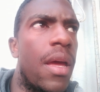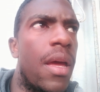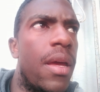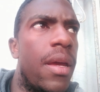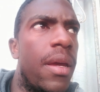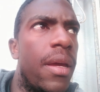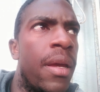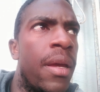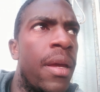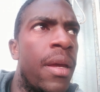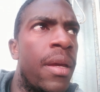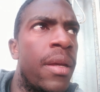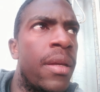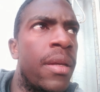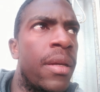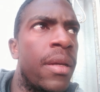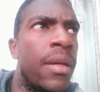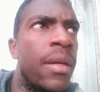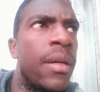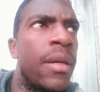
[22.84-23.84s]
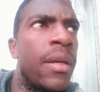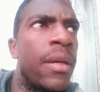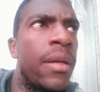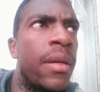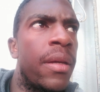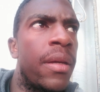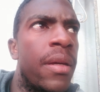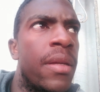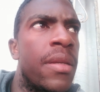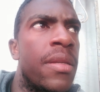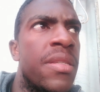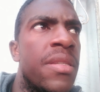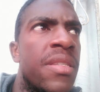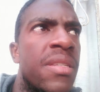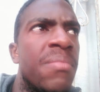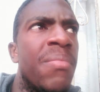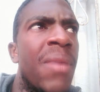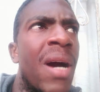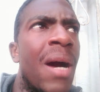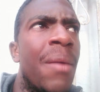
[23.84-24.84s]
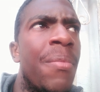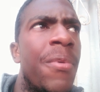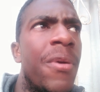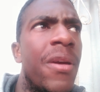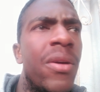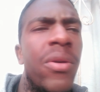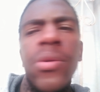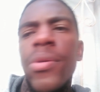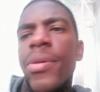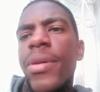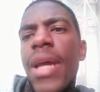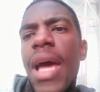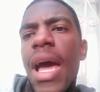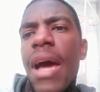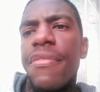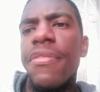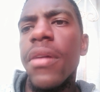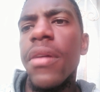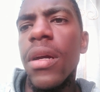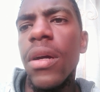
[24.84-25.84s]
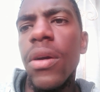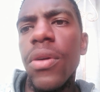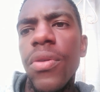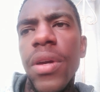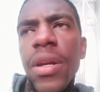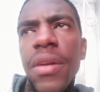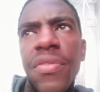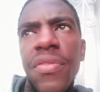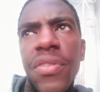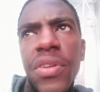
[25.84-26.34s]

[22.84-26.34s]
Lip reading: in Zimbabwe or in Africa or